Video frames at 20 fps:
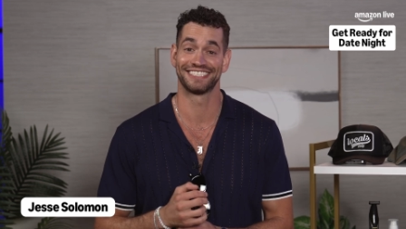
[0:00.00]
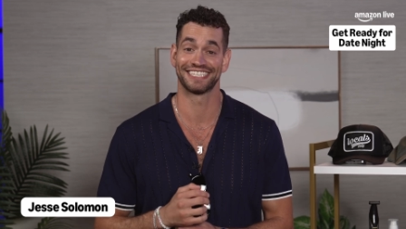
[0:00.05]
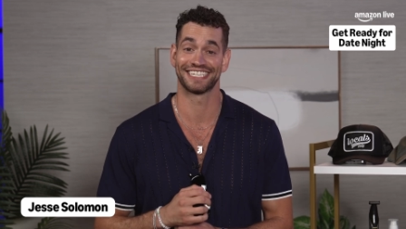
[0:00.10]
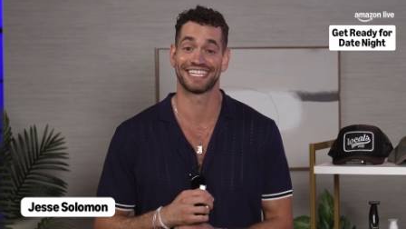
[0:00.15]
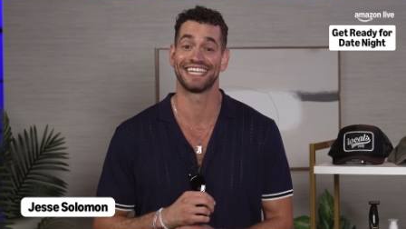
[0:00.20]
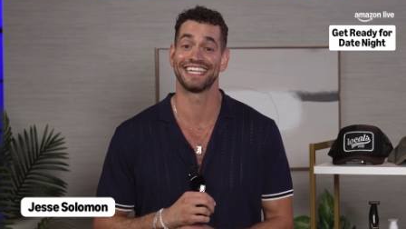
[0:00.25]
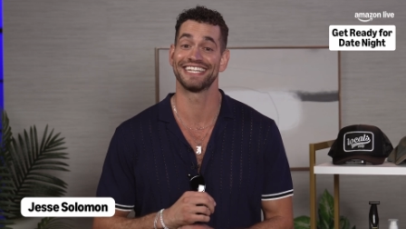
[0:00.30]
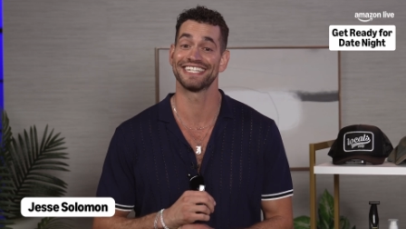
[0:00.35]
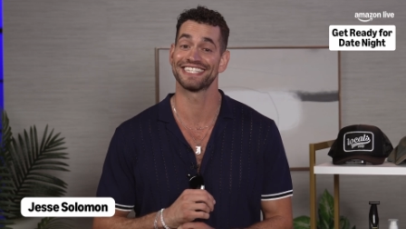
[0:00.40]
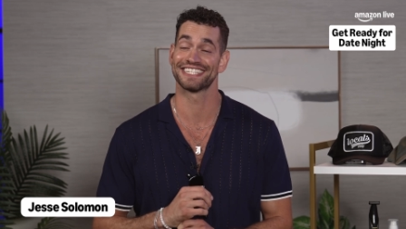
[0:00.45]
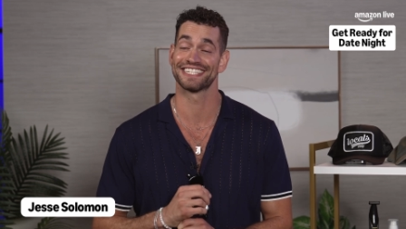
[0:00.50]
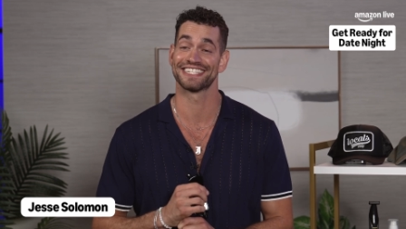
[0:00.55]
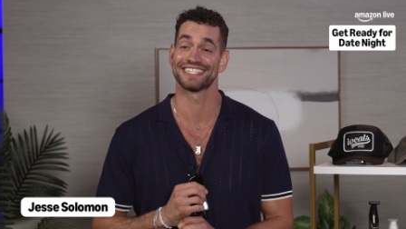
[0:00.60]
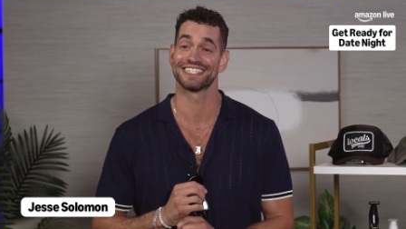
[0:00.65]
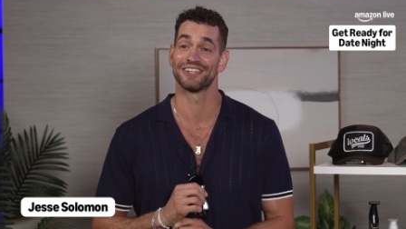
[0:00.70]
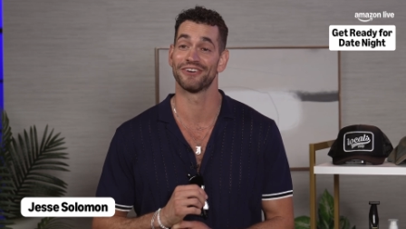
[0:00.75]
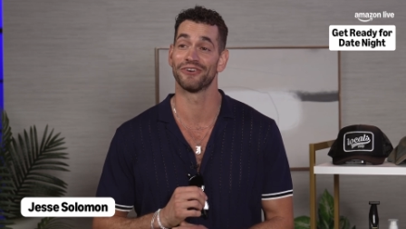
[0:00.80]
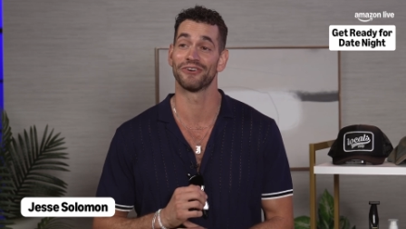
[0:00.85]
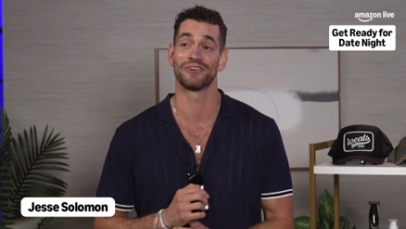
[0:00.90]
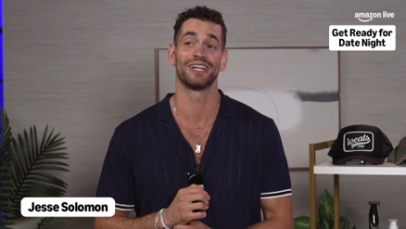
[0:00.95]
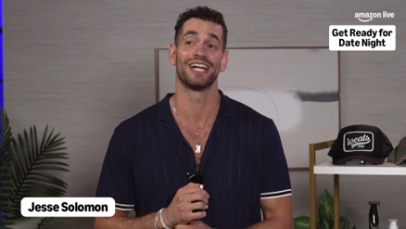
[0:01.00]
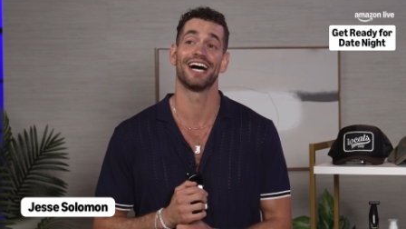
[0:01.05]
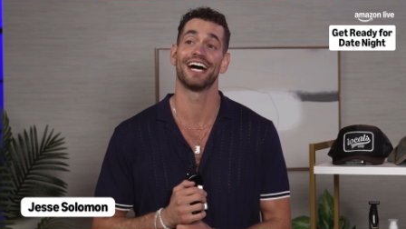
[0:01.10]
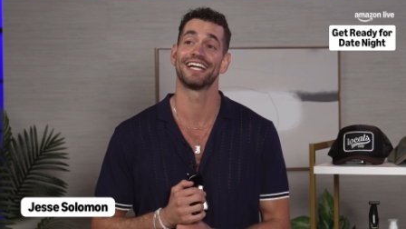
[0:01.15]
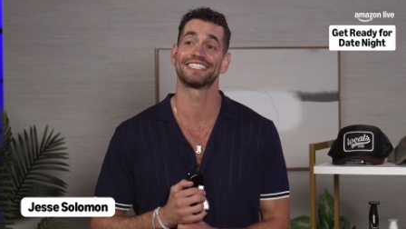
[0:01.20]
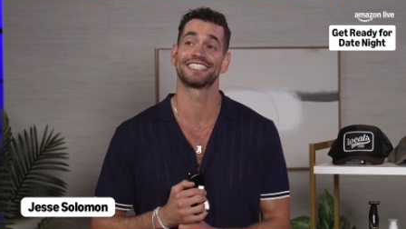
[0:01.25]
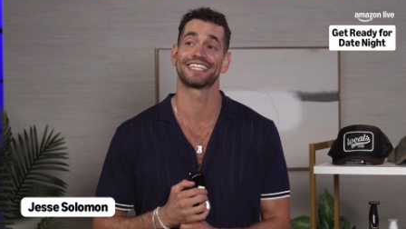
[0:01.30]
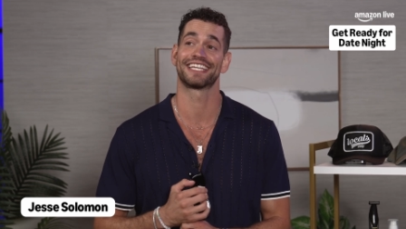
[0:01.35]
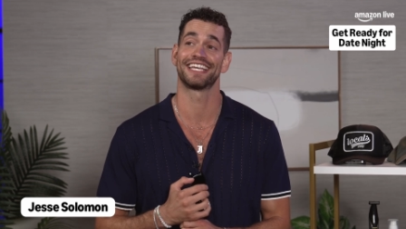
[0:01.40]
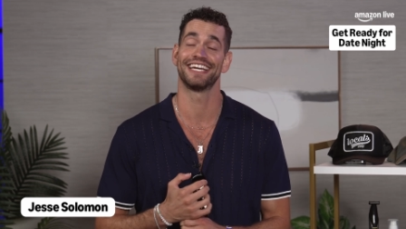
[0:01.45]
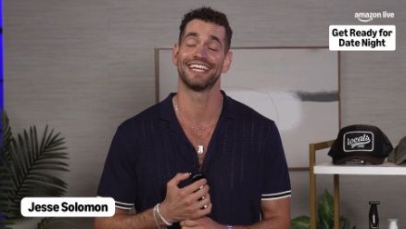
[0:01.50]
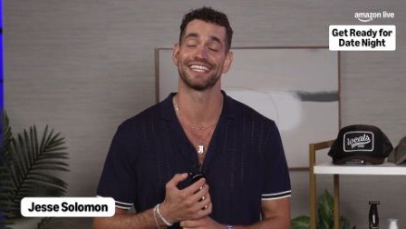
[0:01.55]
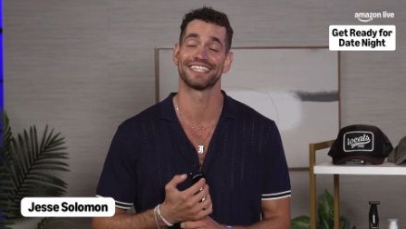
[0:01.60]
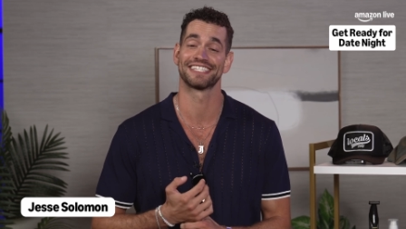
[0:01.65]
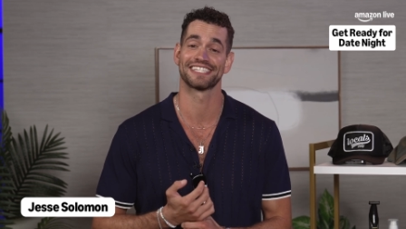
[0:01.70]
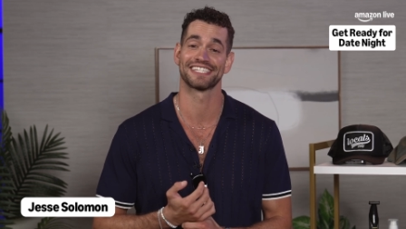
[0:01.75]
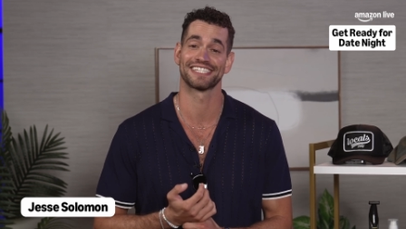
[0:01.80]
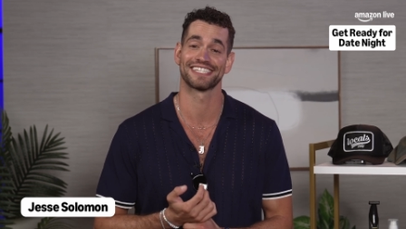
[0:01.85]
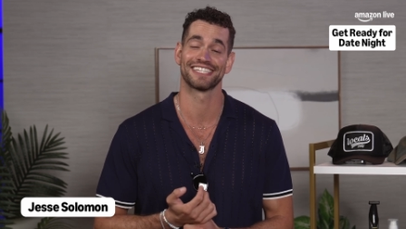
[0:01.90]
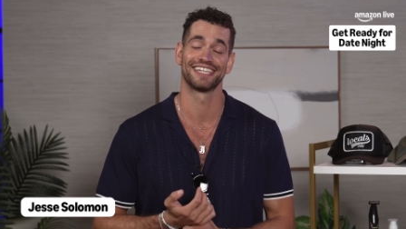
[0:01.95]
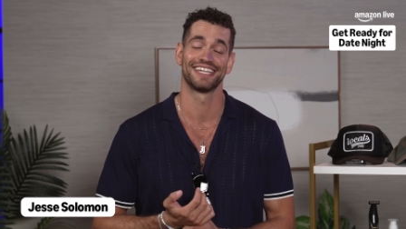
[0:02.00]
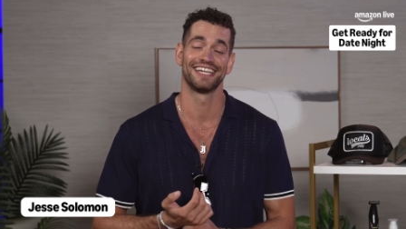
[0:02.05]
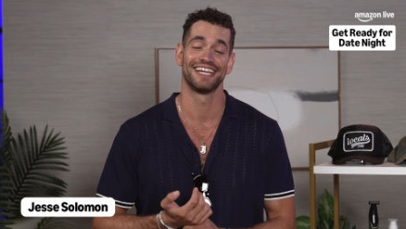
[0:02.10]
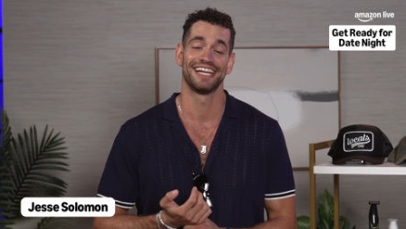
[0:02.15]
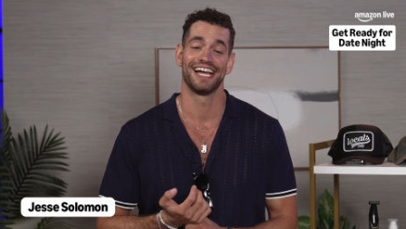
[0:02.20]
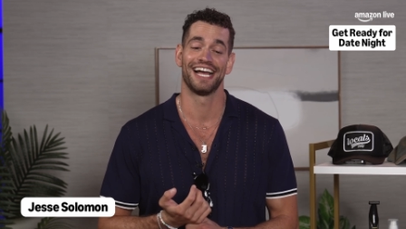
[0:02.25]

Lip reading: To kiss or not to kiss